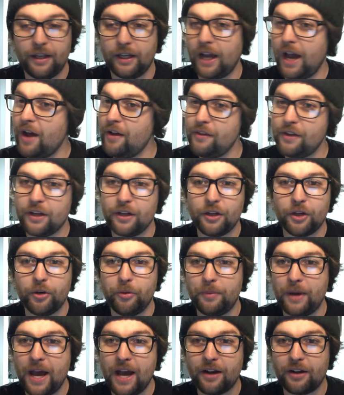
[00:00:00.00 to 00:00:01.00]
How are they going to go
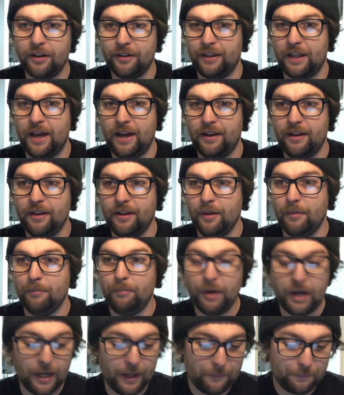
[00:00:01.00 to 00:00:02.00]
back on that?
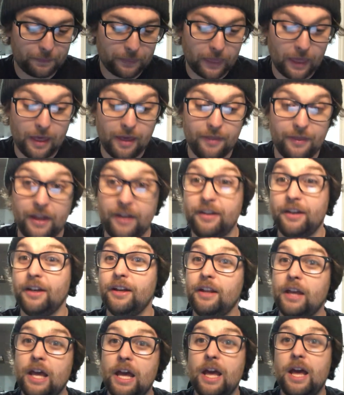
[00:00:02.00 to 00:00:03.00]
But they
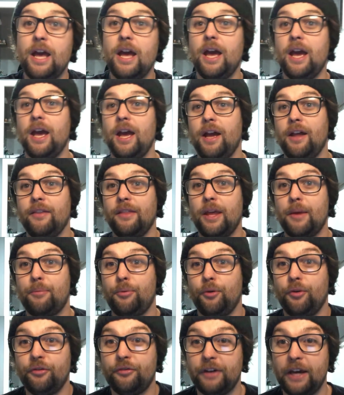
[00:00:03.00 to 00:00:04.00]
did, and they
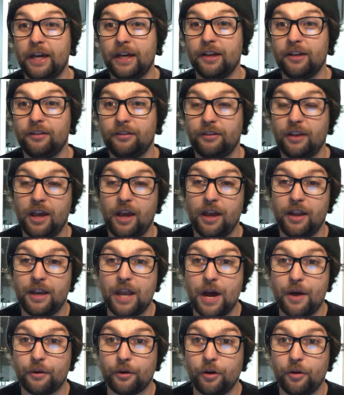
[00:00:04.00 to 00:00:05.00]
pulled Vegas, and
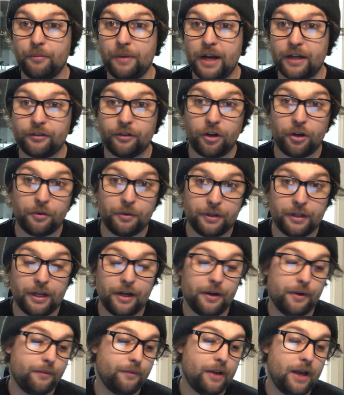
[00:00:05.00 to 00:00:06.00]
now we're going back to
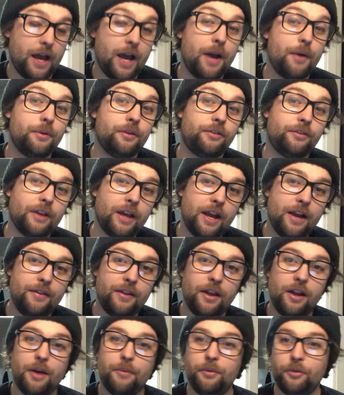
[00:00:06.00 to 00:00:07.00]
Irwindale. I would say
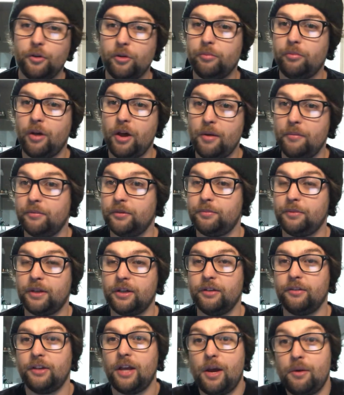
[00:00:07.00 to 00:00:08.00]
that I'm a little bummed
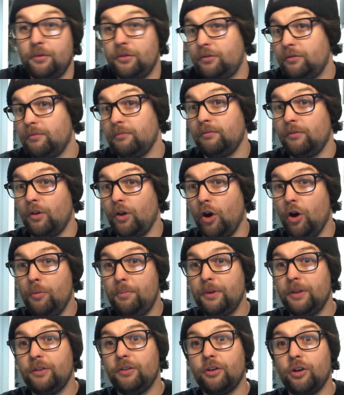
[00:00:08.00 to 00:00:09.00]
because I was
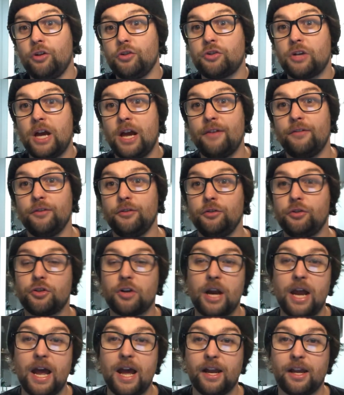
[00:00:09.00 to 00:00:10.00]
hoping to go drive a new
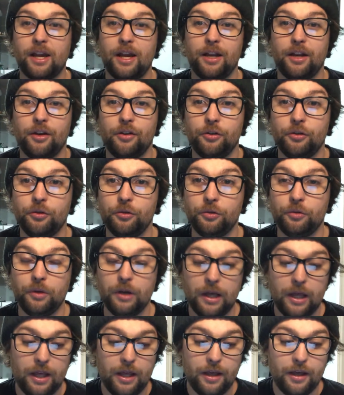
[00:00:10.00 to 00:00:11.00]
track and a
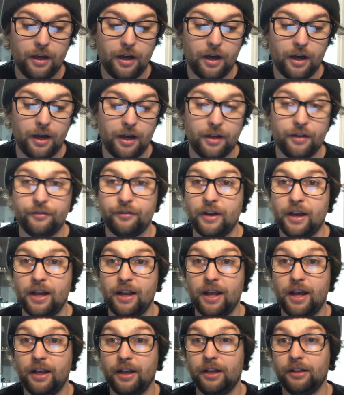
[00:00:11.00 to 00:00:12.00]
new
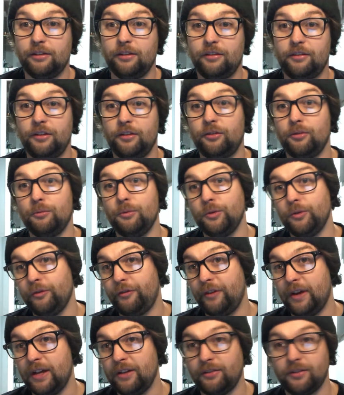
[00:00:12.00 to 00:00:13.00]
event and get to see some new
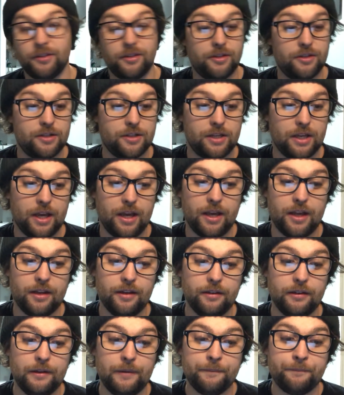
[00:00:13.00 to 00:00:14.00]
faces
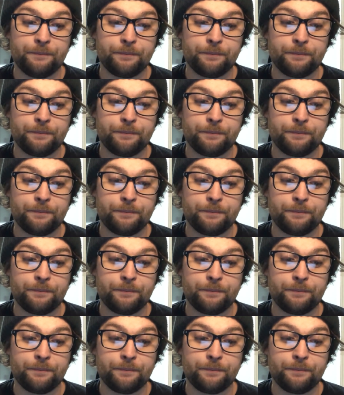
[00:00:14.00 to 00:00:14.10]
and